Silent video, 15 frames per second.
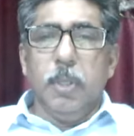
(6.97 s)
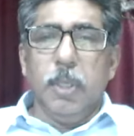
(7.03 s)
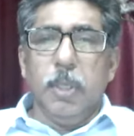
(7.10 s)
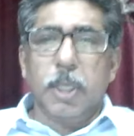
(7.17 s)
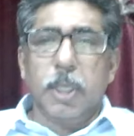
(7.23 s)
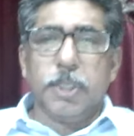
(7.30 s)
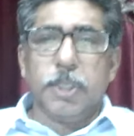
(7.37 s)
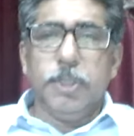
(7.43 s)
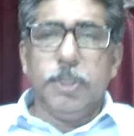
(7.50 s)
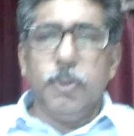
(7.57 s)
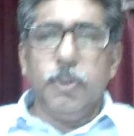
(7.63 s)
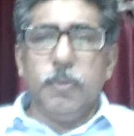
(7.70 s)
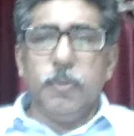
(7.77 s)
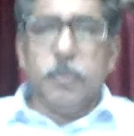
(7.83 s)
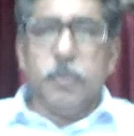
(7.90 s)
resume
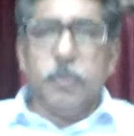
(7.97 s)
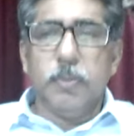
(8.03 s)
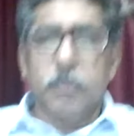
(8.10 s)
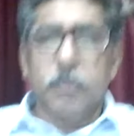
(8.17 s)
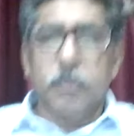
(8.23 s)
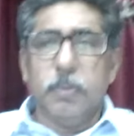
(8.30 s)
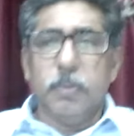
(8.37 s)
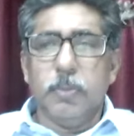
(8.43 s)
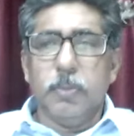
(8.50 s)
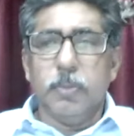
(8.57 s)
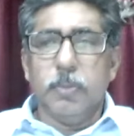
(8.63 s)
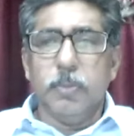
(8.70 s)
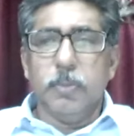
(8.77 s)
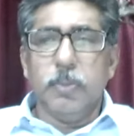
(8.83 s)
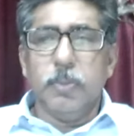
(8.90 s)

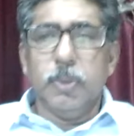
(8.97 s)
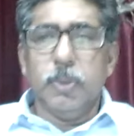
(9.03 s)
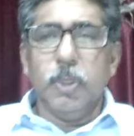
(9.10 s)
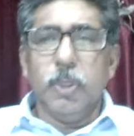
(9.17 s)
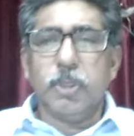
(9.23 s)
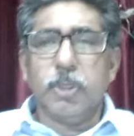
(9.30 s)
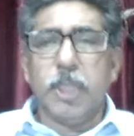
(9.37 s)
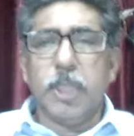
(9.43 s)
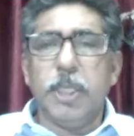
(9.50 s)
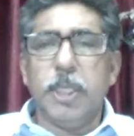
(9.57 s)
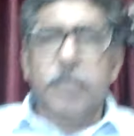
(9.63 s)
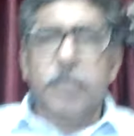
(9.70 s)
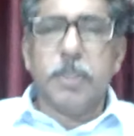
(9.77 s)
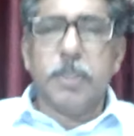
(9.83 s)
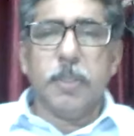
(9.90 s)
those
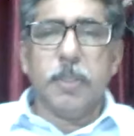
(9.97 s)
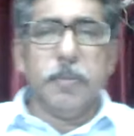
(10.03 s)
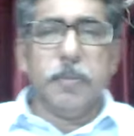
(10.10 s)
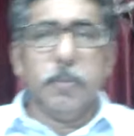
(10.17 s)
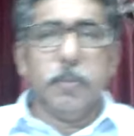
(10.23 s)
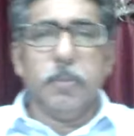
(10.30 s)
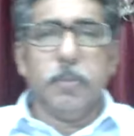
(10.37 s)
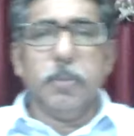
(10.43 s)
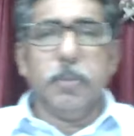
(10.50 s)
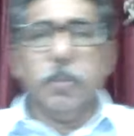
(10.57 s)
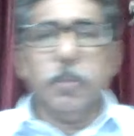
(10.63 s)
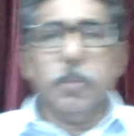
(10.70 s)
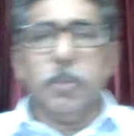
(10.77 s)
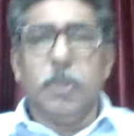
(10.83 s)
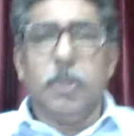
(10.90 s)
studies
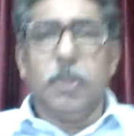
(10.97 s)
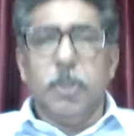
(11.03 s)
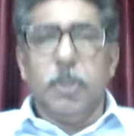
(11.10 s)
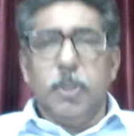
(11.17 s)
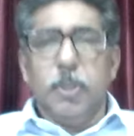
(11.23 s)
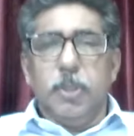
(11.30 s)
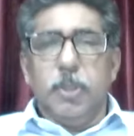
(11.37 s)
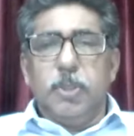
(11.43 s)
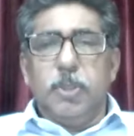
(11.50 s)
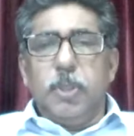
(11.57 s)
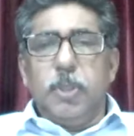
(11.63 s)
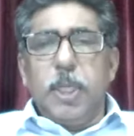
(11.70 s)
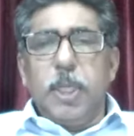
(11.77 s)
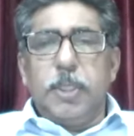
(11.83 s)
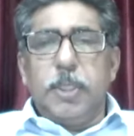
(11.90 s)
so
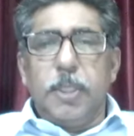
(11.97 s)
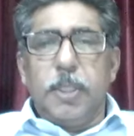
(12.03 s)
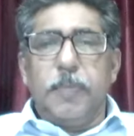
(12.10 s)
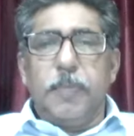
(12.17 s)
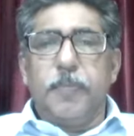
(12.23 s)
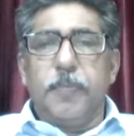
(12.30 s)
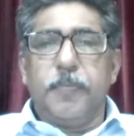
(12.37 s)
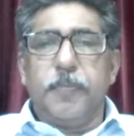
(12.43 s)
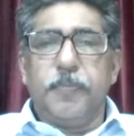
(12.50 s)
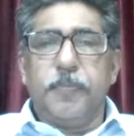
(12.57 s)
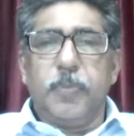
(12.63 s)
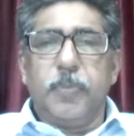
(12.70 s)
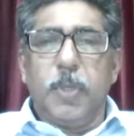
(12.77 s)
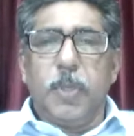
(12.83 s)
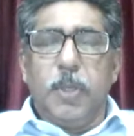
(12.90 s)
that
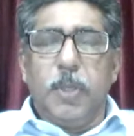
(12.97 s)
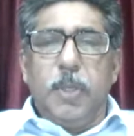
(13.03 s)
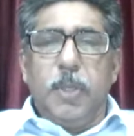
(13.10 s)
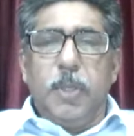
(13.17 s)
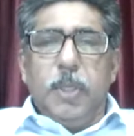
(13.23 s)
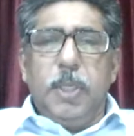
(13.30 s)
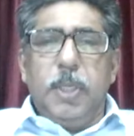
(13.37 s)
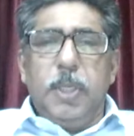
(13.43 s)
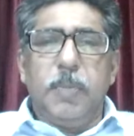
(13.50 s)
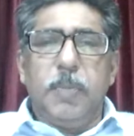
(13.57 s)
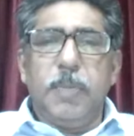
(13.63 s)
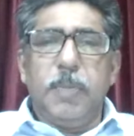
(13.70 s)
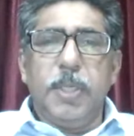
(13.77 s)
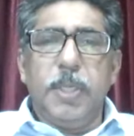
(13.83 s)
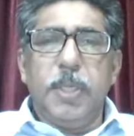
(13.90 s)
it may
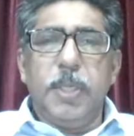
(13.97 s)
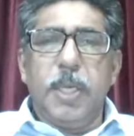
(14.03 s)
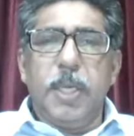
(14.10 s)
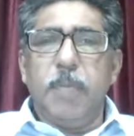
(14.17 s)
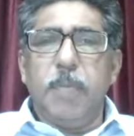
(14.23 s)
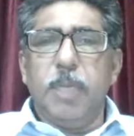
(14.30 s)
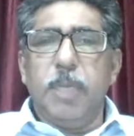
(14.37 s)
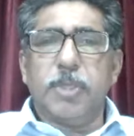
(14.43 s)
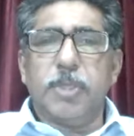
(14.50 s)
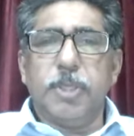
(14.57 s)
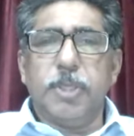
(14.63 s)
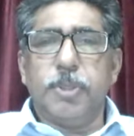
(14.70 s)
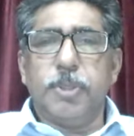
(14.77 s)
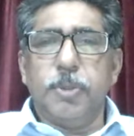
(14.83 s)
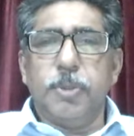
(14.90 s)
be a blessing
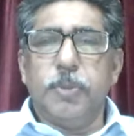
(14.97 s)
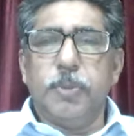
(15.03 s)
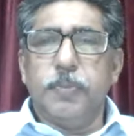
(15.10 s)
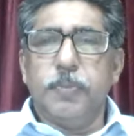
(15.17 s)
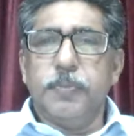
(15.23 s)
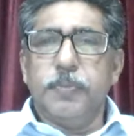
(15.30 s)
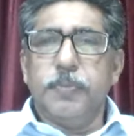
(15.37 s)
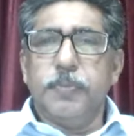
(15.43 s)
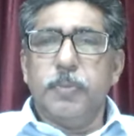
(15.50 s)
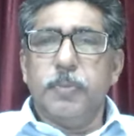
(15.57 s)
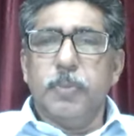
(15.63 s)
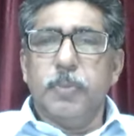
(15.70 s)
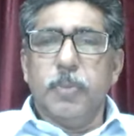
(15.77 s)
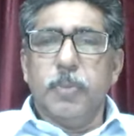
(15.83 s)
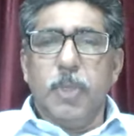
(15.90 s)
to
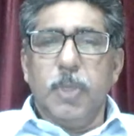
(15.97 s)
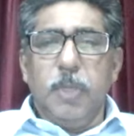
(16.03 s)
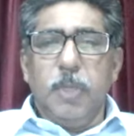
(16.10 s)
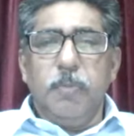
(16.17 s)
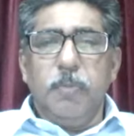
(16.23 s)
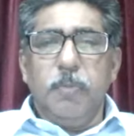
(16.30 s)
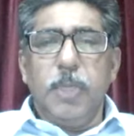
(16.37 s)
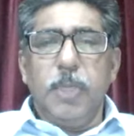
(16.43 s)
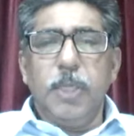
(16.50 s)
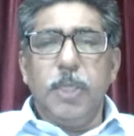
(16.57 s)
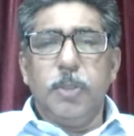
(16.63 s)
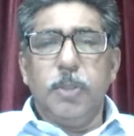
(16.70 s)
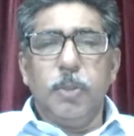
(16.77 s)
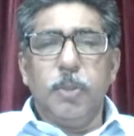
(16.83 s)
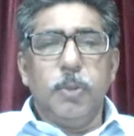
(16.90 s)
many
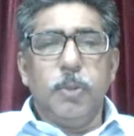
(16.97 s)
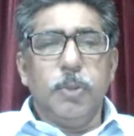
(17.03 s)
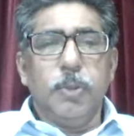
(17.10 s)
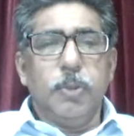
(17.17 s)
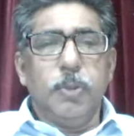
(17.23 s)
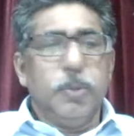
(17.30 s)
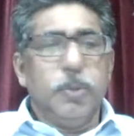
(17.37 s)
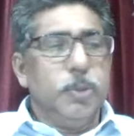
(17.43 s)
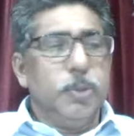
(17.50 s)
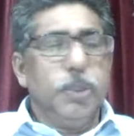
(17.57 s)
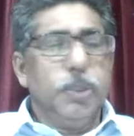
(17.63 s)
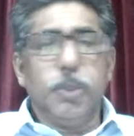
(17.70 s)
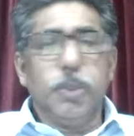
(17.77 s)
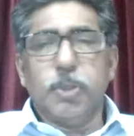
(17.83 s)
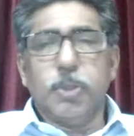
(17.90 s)
who
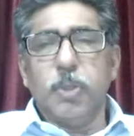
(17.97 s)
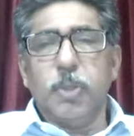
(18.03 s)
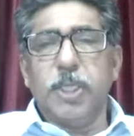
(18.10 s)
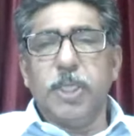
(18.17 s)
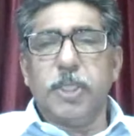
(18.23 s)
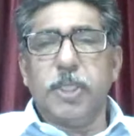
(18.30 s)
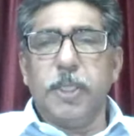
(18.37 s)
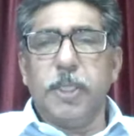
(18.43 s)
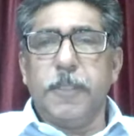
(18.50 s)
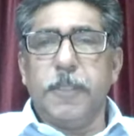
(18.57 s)
used to listen it.